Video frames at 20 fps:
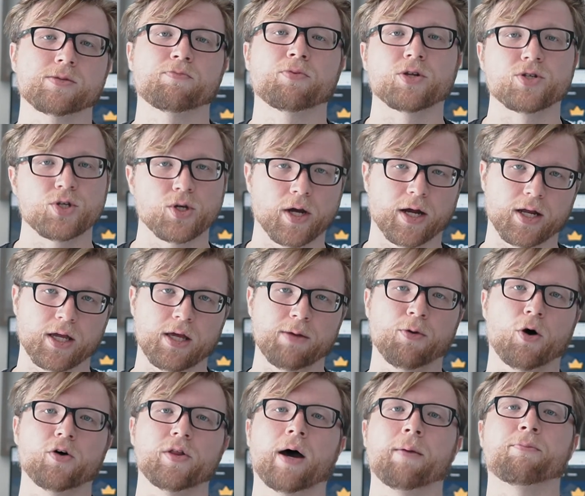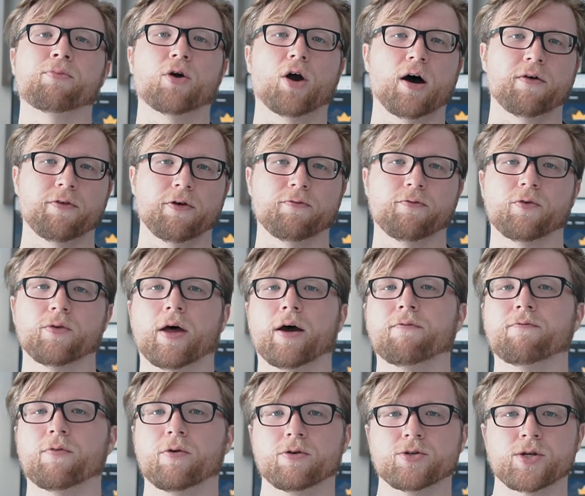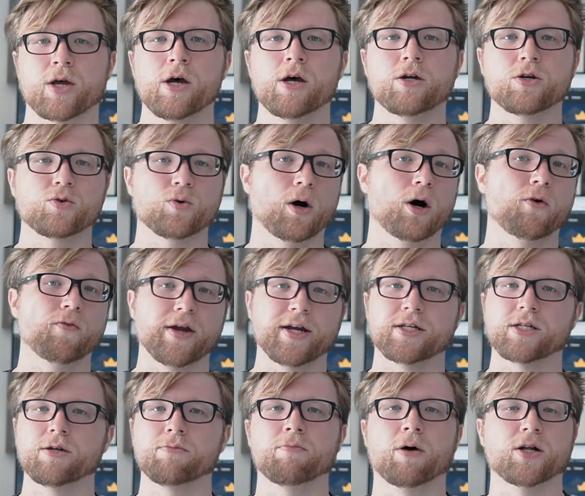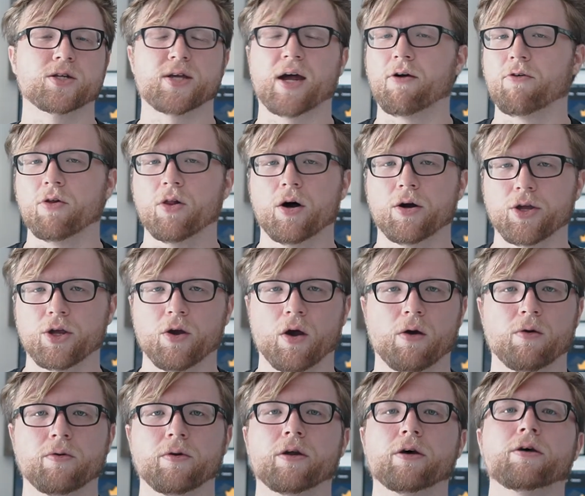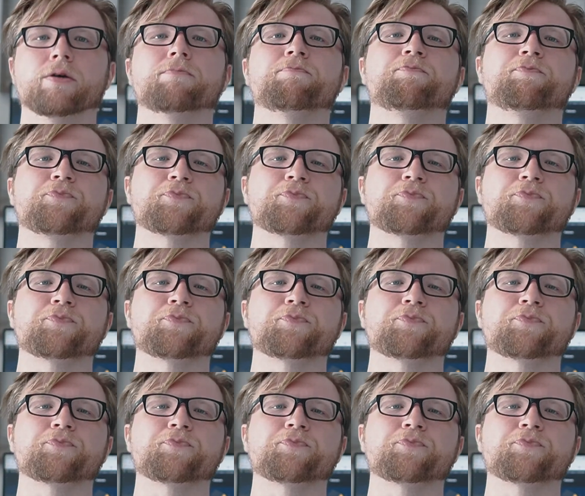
Plus you got to keep all that profit for that first 12, 18 months, however long you owned it.